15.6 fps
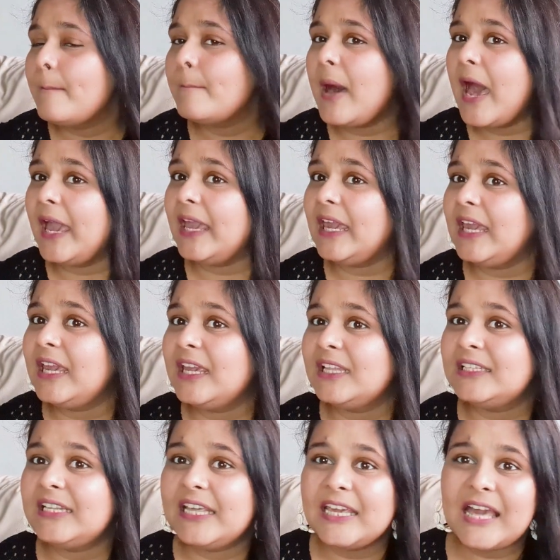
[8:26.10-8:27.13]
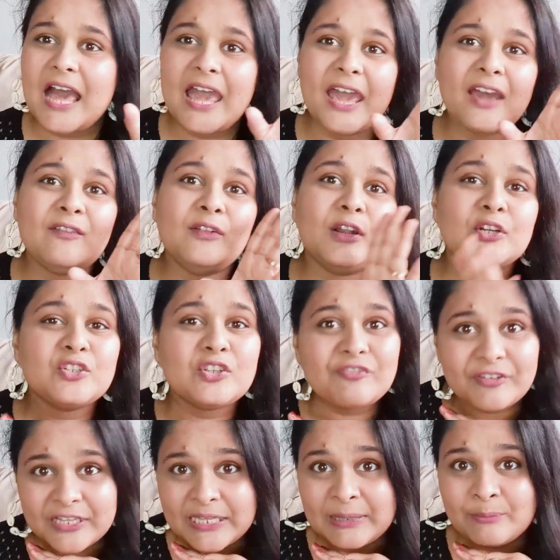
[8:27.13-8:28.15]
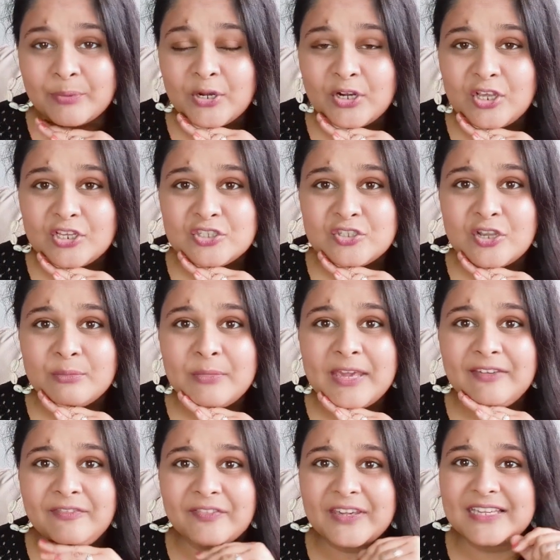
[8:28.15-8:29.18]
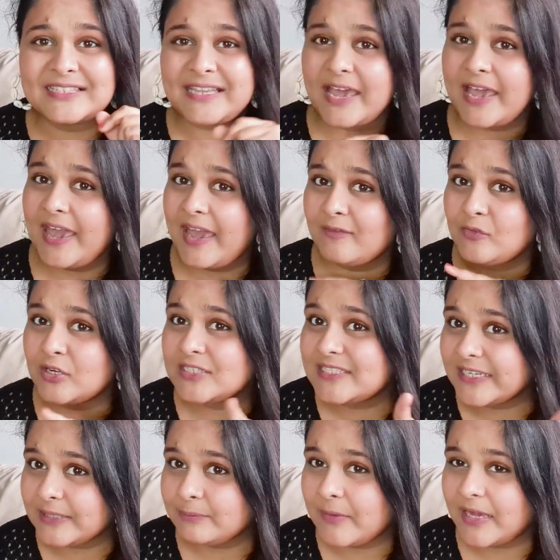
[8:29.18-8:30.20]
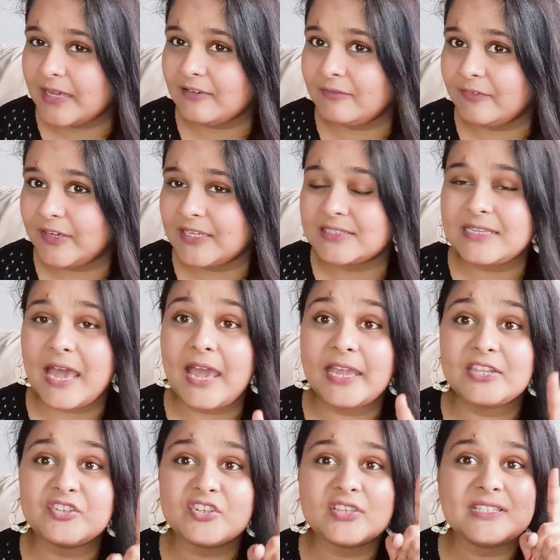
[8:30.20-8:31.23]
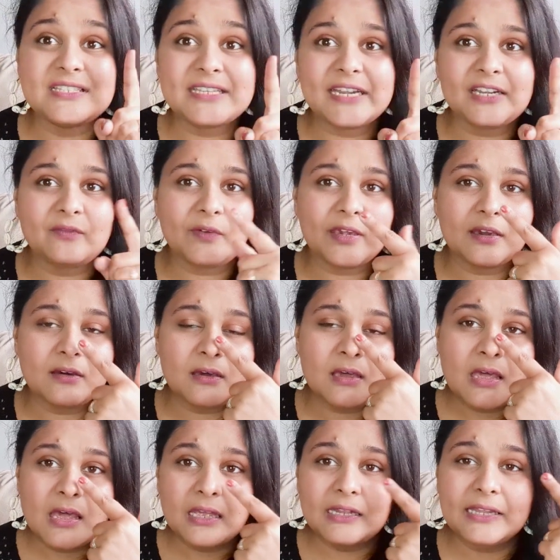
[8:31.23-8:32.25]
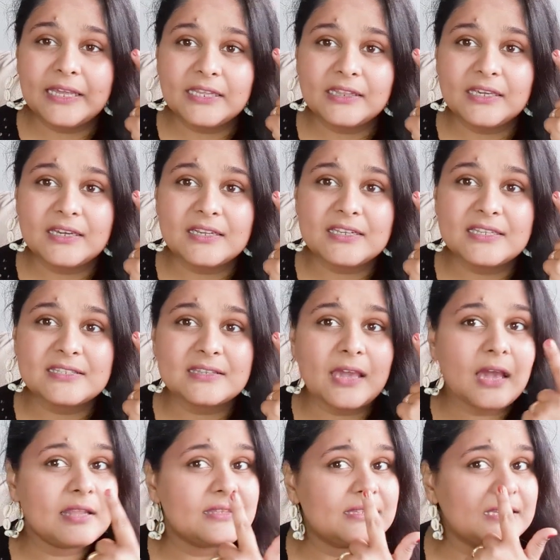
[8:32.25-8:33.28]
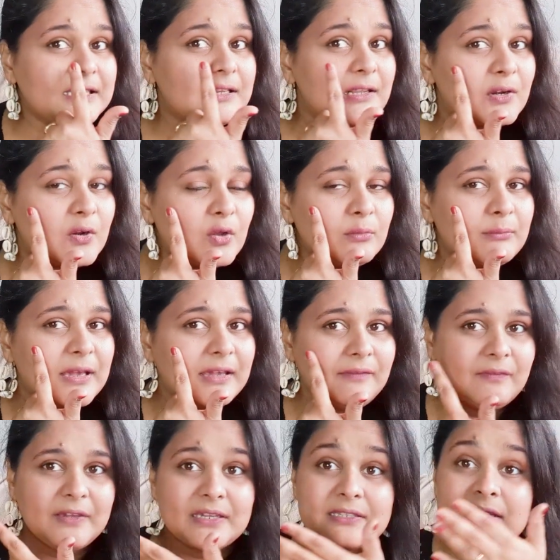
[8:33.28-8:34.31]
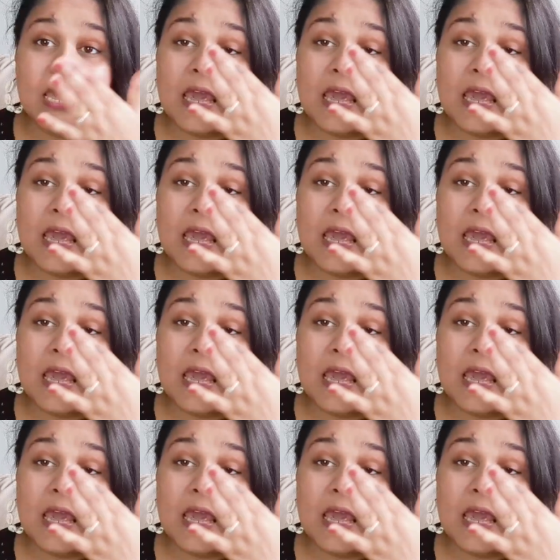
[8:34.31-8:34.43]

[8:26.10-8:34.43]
my like I have lots of cream products on my face. I have not set my face. I just set where like there is concealer on my face.